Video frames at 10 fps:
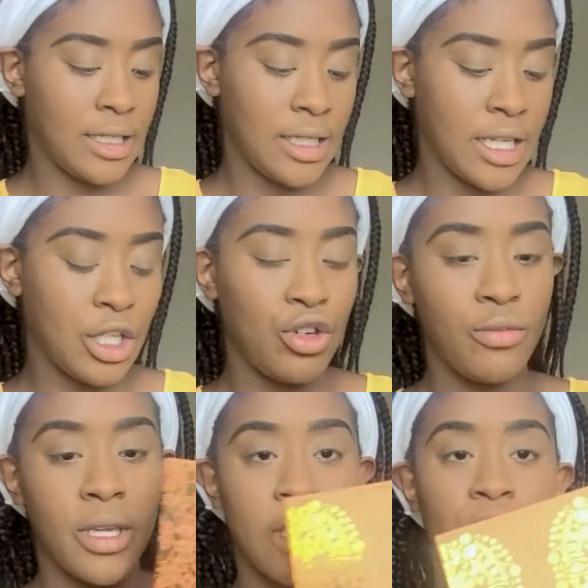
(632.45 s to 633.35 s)
the
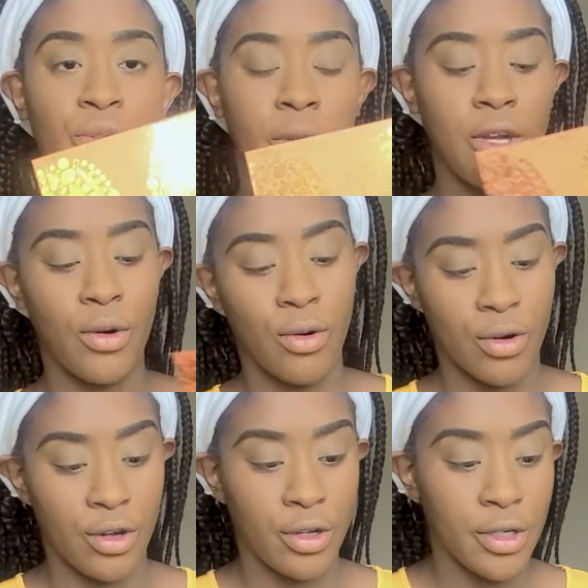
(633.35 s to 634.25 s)
Nubian 3
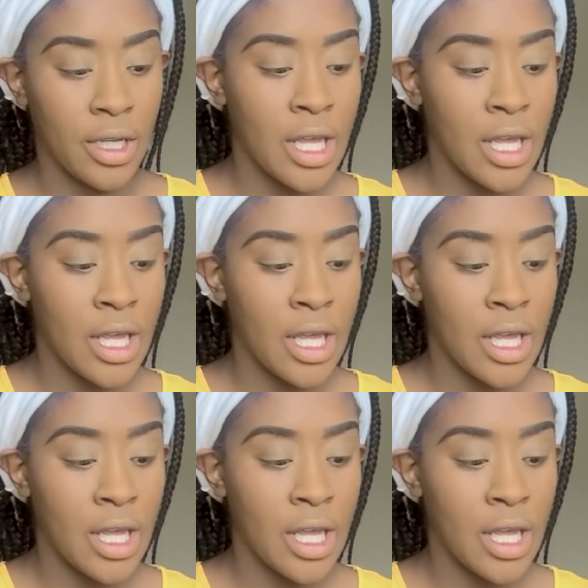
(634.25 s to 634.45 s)
Coral,